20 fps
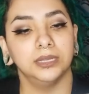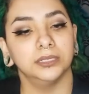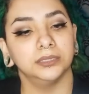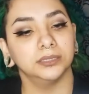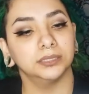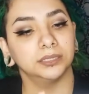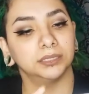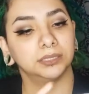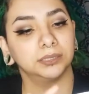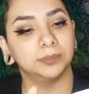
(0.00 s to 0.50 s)

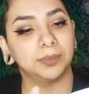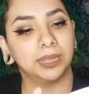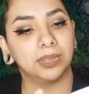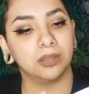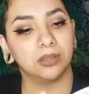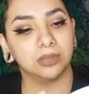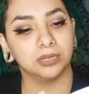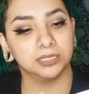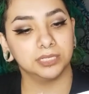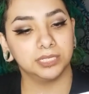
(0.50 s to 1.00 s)
This is by
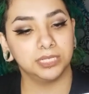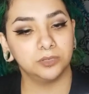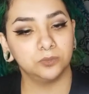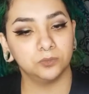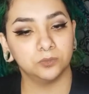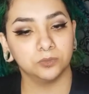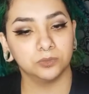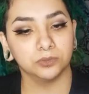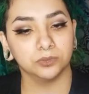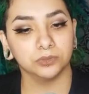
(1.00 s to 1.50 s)
Audine
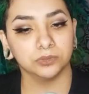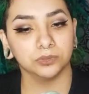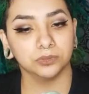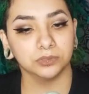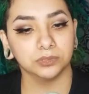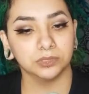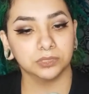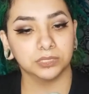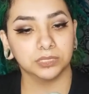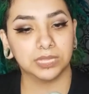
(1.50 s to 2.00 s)

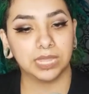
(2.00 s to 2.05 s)
Wool's